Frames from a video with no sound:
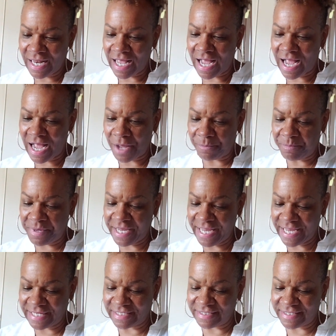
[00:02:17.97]

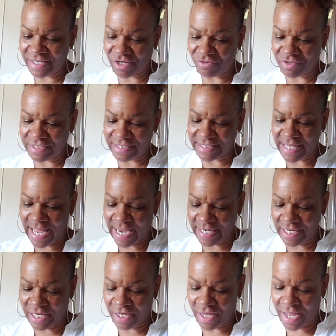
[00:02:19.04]
pens that are inside
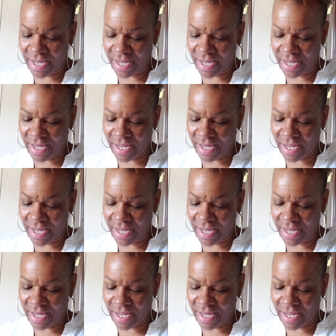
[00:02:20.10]
here.